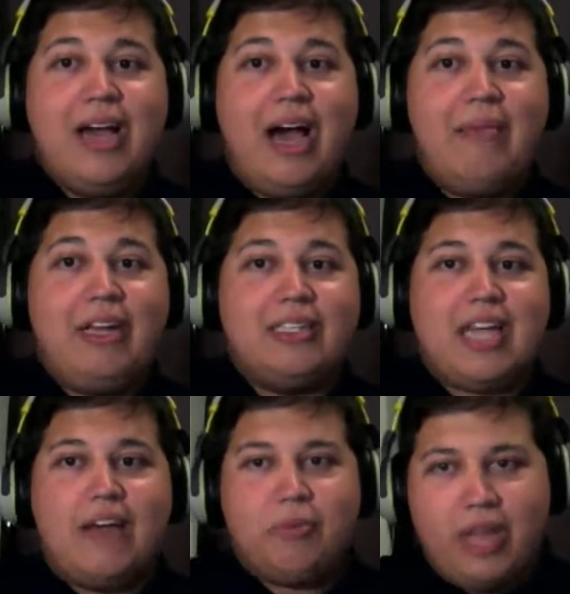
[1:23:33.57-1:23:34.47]
I mean,
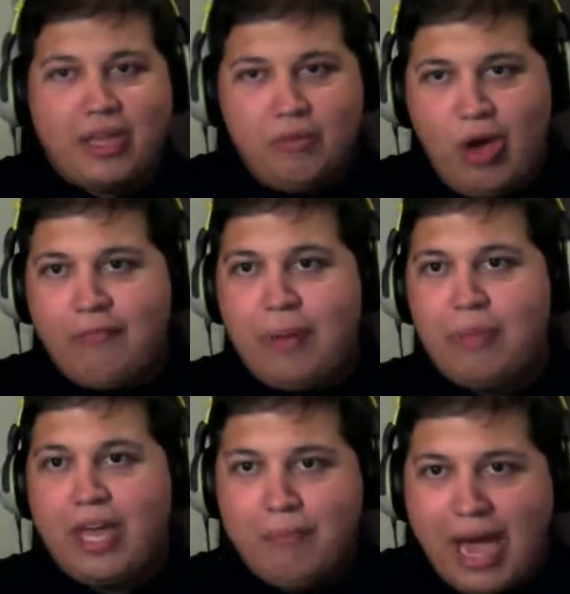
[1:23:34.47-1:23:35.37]
aside from, you have
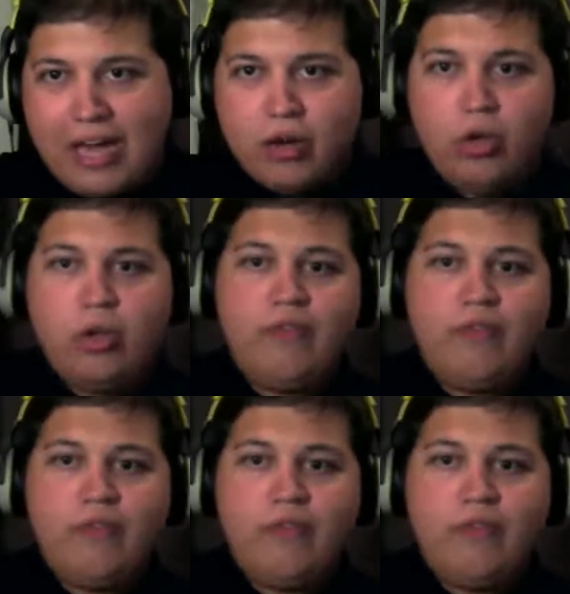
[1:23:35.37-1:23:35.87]
people like Batgirl,